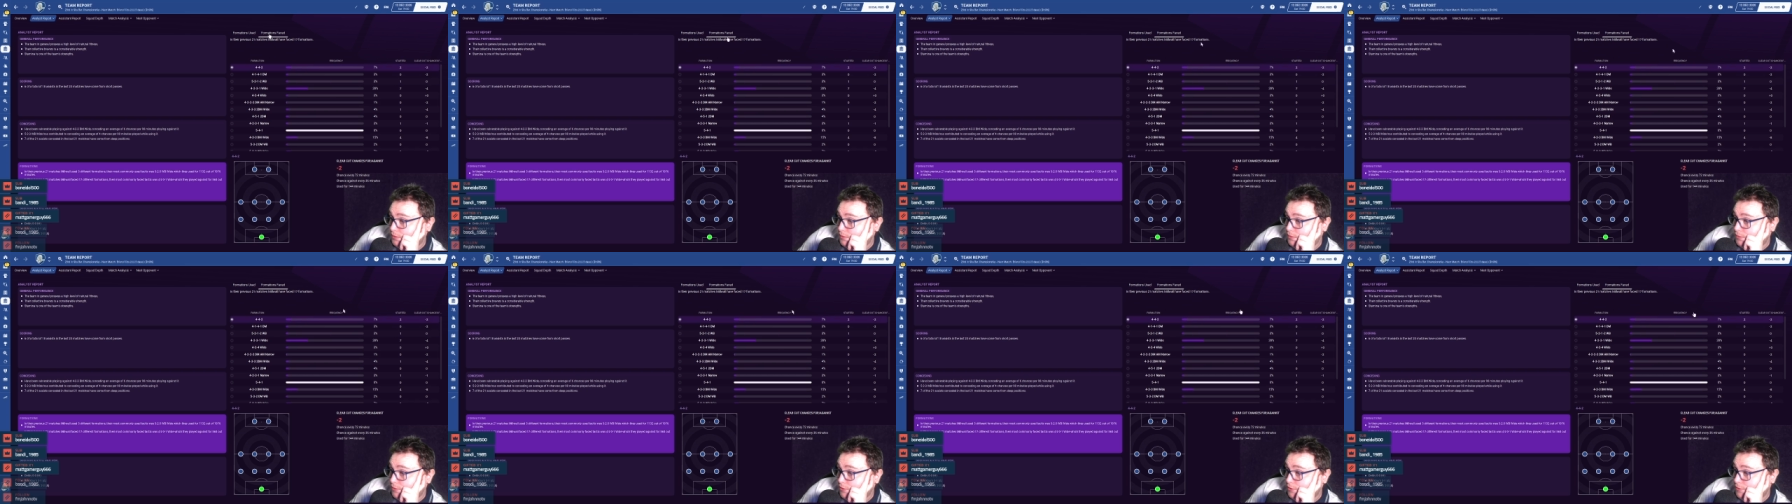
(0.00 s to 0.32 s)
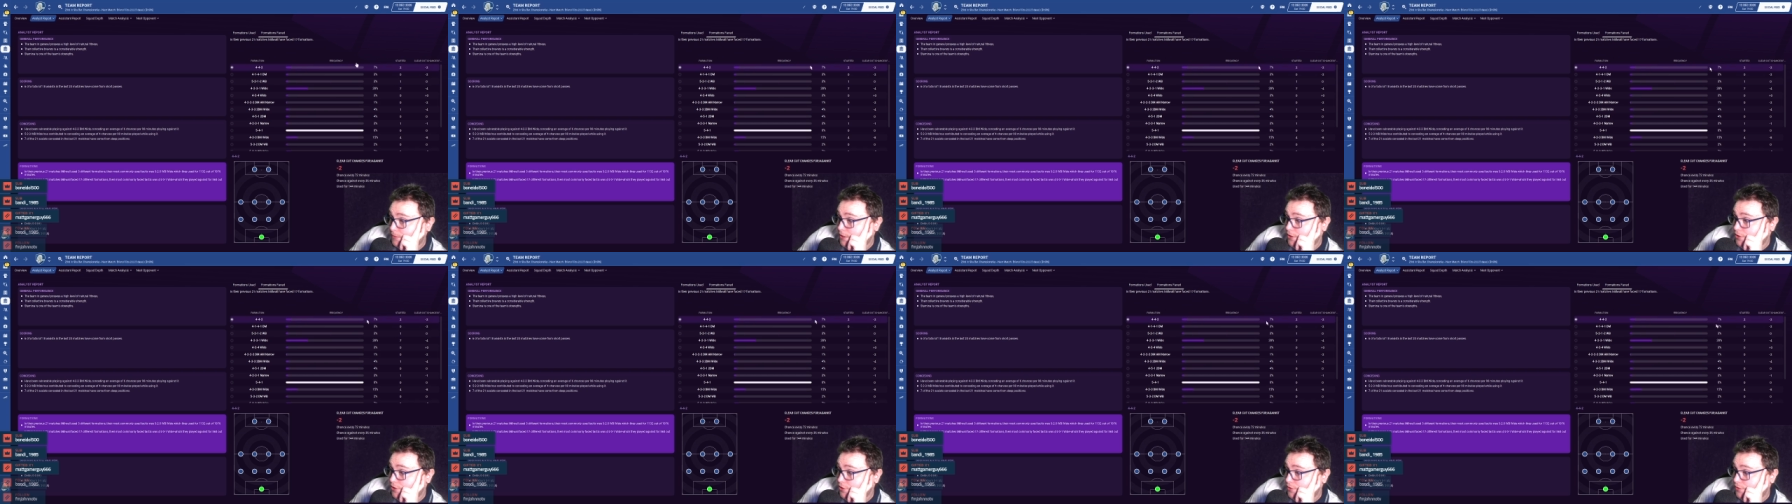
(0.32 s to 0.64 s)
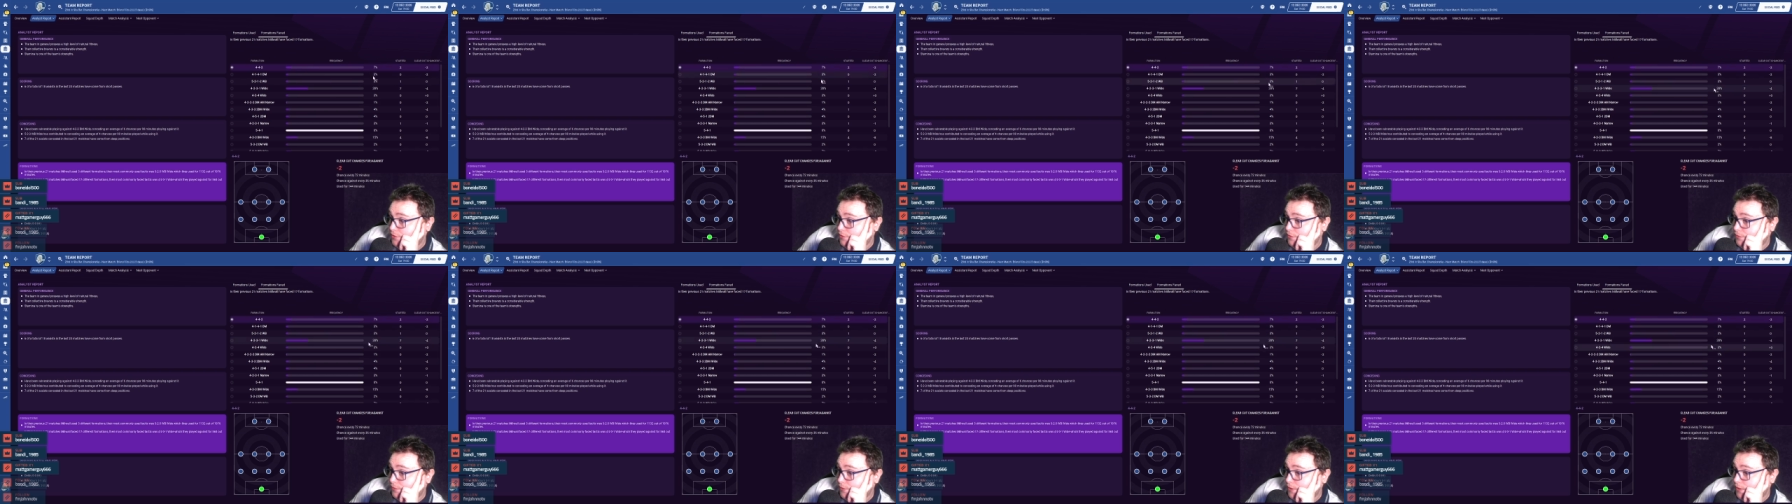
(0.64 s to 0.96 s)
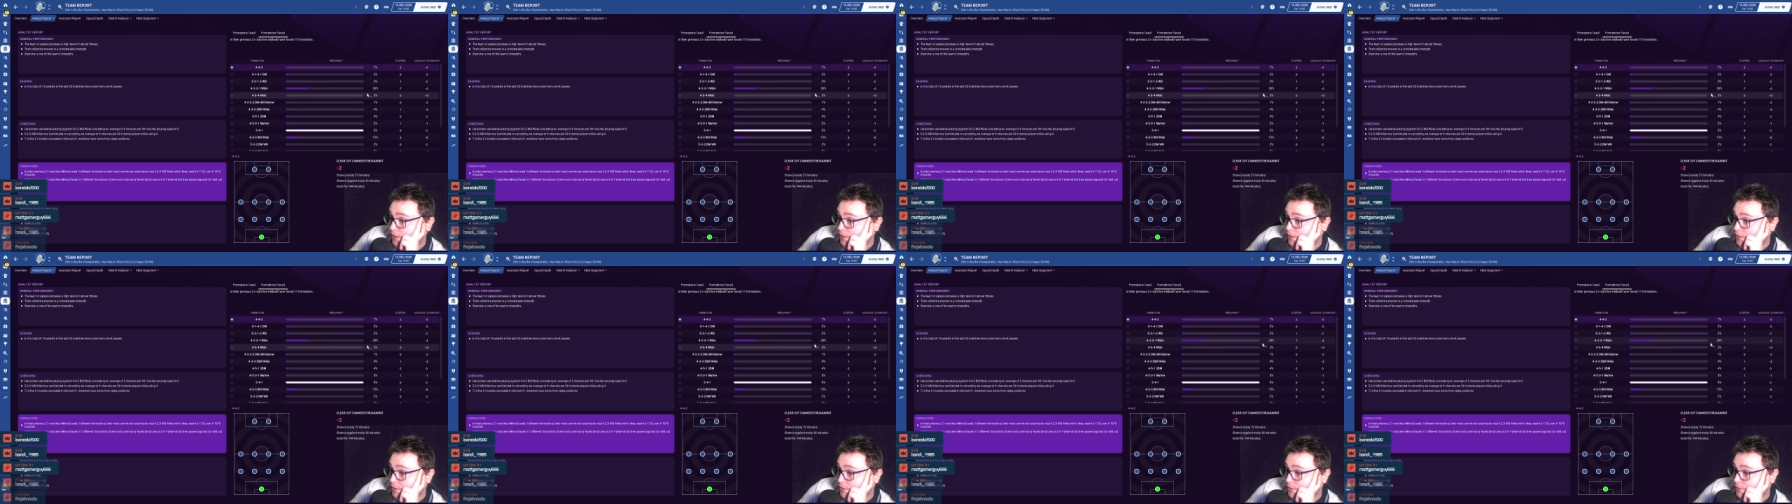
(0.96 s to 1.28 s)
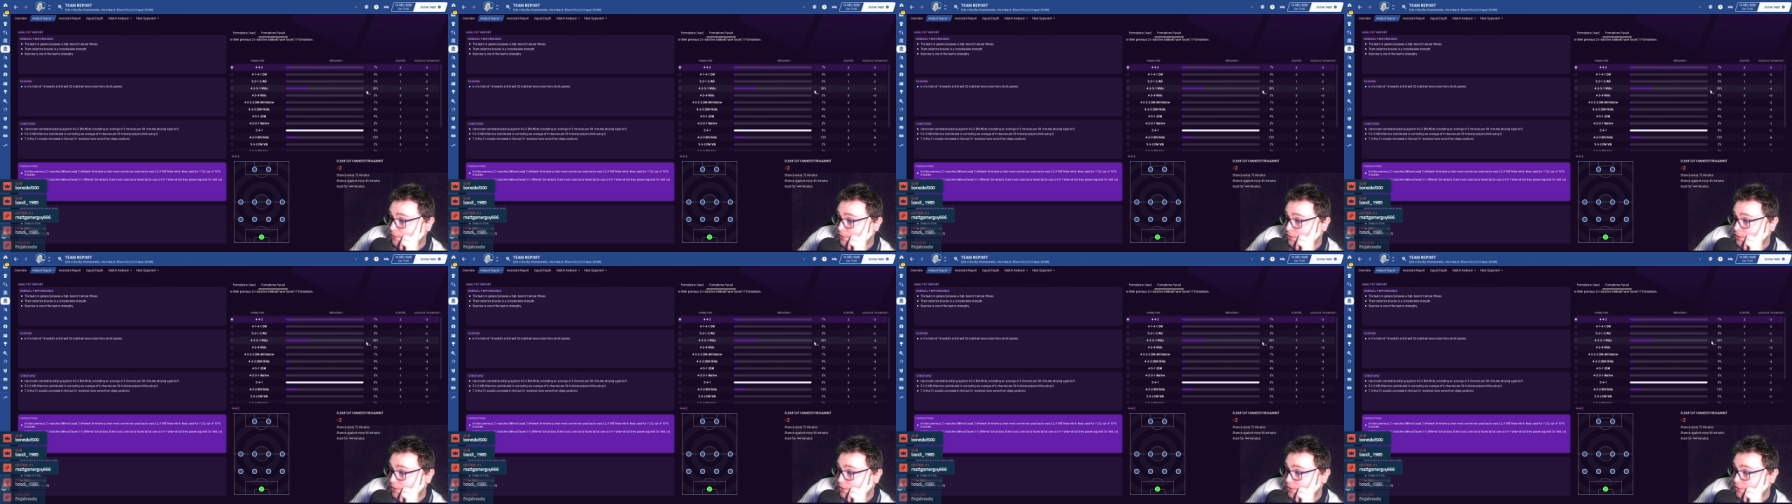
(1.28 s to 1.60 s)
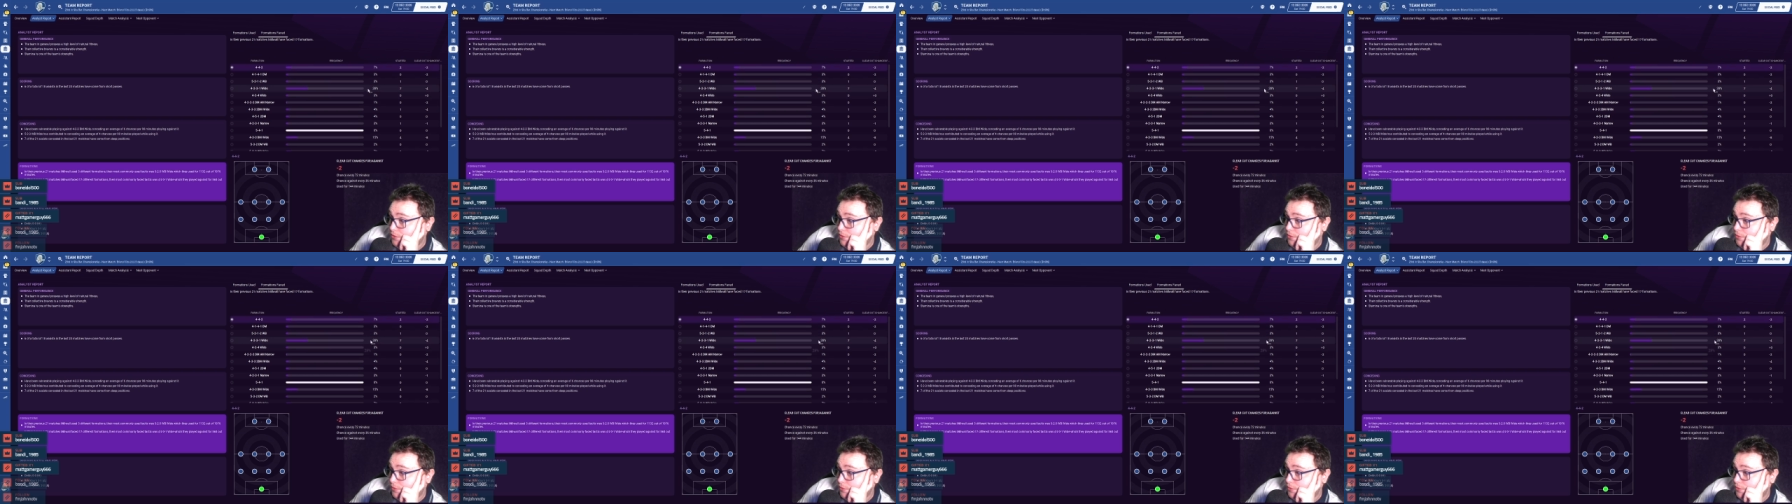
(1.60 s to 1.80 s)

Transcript: Formations faced, 1.